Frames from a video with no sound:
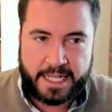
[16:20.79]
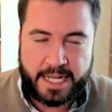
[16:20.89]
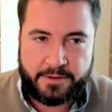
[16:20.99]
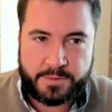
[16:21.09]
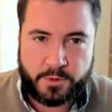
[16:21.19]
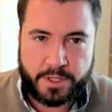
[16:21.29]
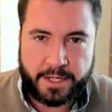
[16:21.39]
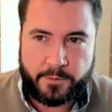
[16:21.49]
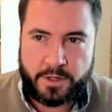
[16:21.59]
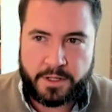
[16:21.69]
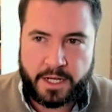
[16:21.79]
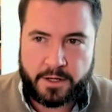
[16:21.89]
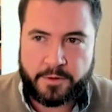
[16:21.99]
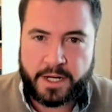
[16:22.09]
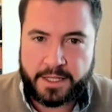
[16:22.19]
Now it's more like, well,
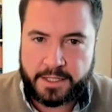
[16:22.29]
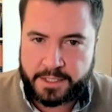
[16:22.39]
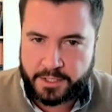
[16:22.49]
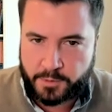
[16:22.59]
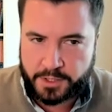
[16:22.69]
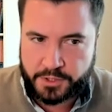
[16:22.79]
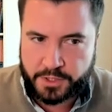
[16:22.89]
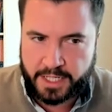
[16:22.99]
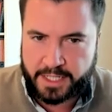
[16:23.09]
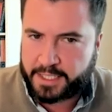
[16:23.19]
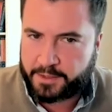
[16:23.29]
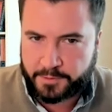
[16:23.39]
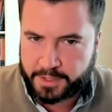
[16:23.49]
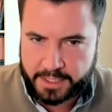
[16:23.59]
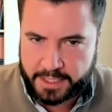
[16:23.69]
I ran the dishwasher and it
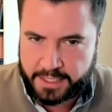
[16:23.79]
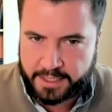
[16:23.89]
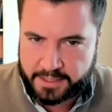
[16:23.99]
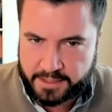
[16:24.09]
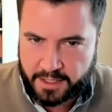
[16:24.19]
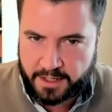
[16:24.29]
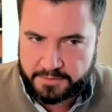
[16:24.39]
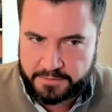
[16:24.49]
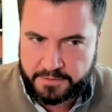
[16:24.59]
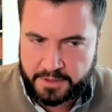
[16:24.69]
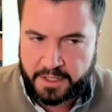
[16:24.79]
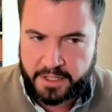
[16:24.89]
didn't really clean the stuff,